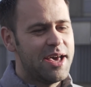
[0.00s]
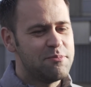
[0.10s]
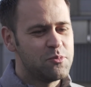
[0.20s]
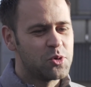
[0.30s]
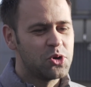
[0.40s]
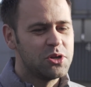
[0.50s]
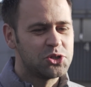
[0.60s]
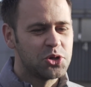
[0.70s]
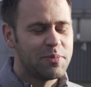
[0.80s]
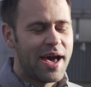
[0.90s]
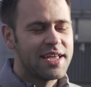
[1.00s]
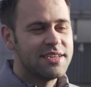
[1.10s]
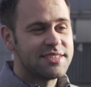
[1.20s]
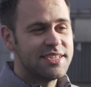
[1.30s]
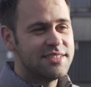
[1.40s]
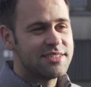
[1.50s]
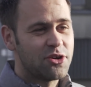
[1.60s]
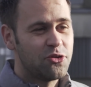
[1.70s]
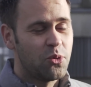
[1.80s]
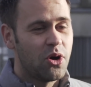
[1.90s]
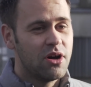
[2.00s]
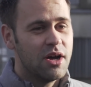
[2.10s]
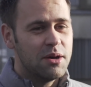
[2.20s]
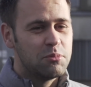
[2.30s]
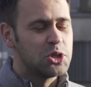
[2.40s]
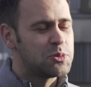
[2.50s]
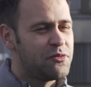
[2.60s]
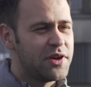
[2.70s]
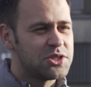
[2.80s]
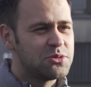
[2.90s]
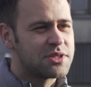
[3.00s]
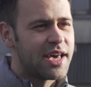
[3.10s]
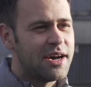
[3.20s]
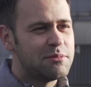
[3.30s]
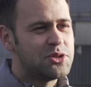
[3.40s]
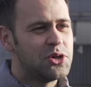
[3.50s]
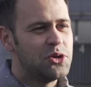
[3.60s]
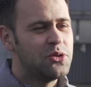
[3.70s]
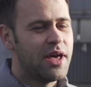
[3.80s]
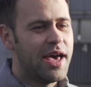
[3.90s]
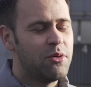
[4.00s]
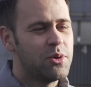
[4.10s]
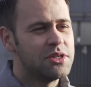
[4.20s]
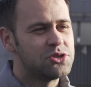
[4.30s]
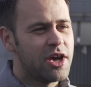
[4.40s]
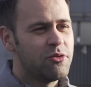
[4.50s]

Um, we're going to show you behind the scenes of what most professionals get up to uh, when they're